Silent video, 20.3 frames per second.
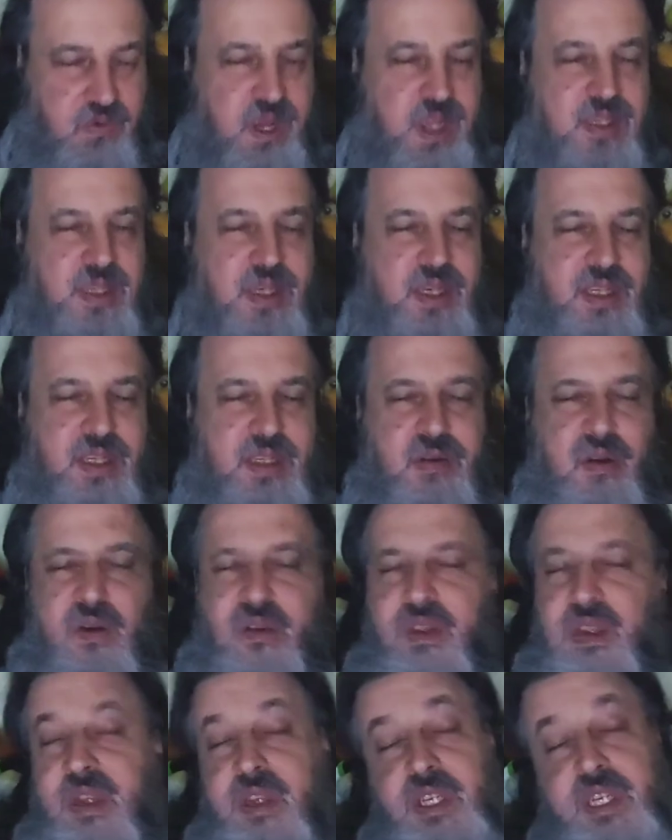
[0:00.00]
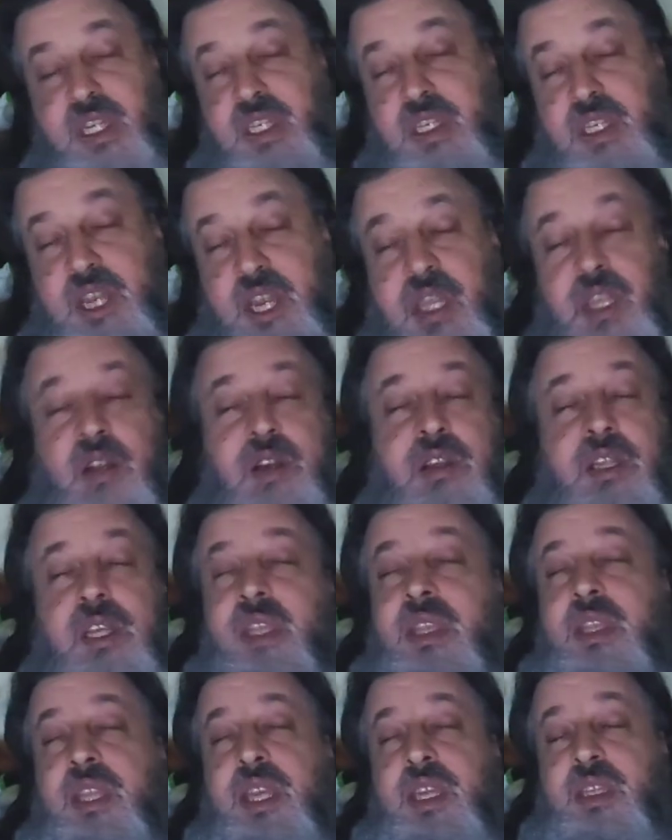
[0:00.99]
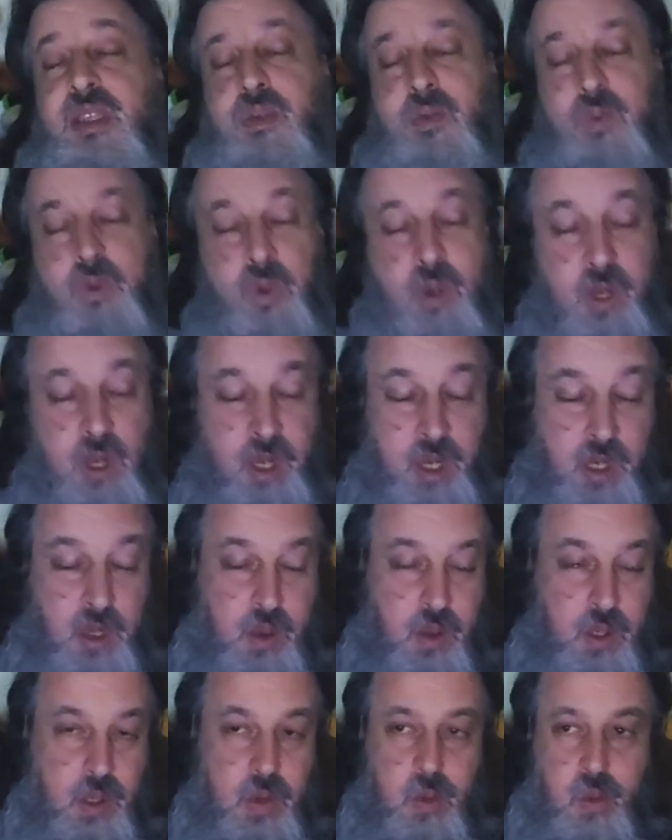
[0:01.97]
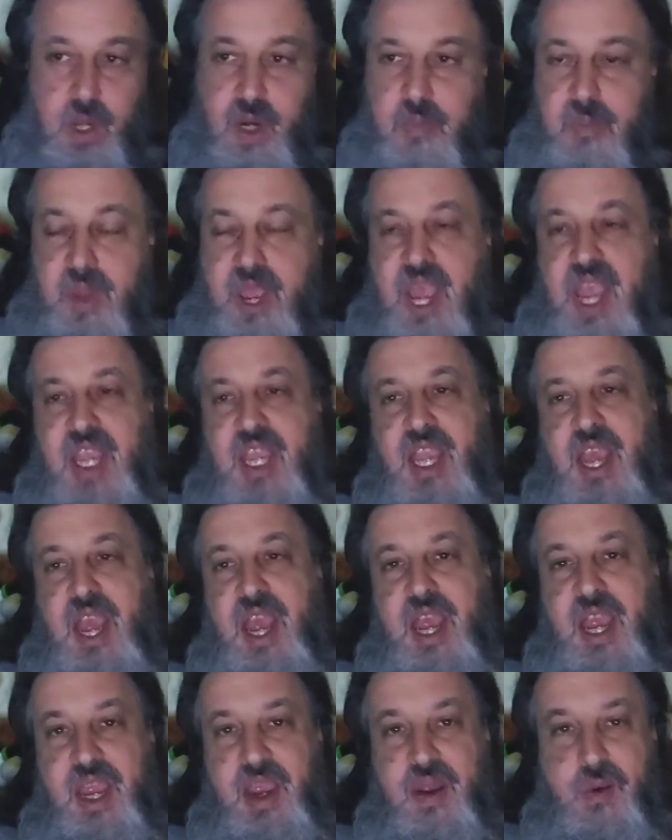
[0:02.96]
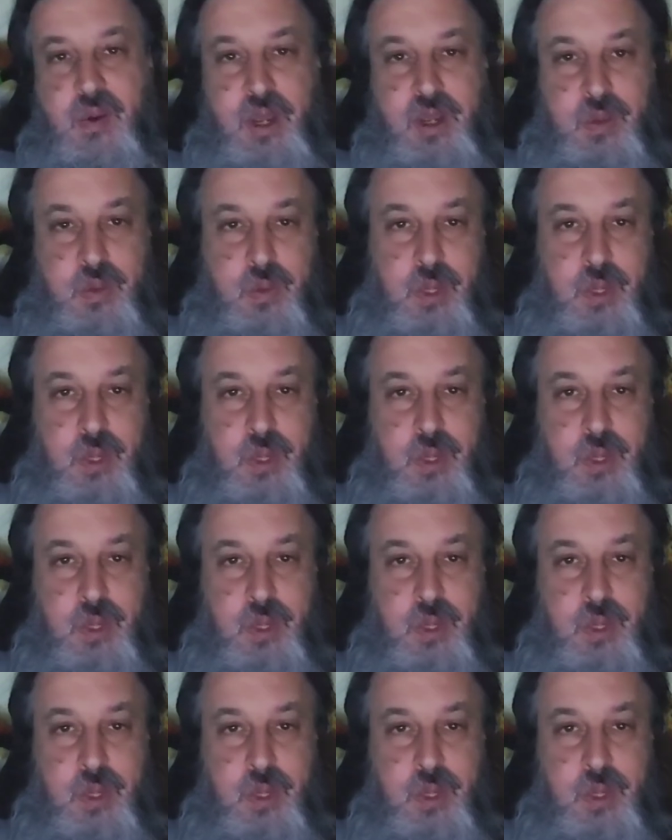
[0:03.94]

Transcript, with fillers: writes it, is, oh, it's just Hitler did this, and oh, what a bad guy he was.